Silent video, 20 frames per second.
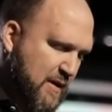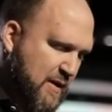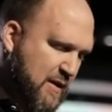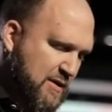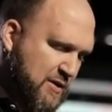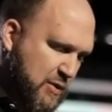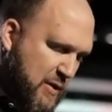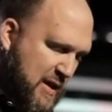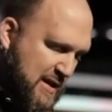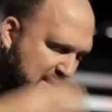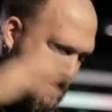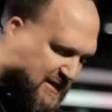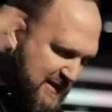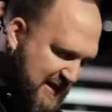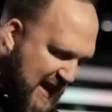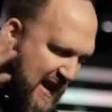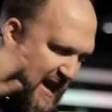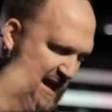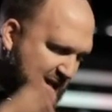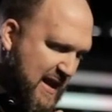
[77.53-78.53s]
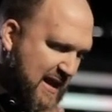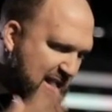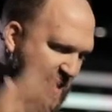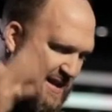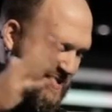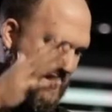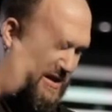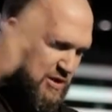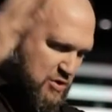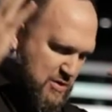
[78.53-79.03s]
So he's saying that. He's
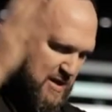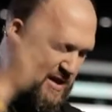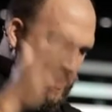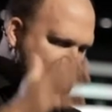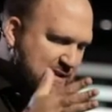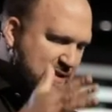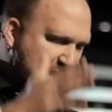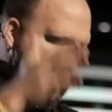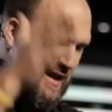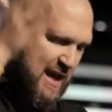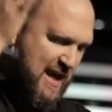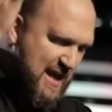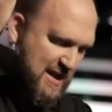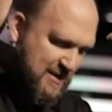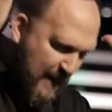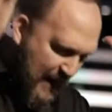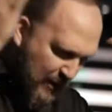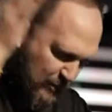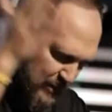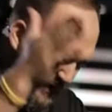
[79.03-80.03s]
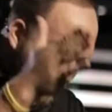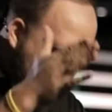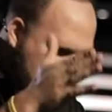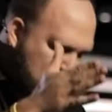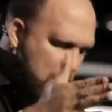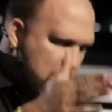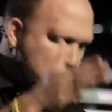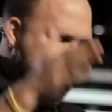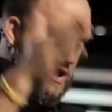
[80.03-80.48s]
saying, you need to say, he's my refuge,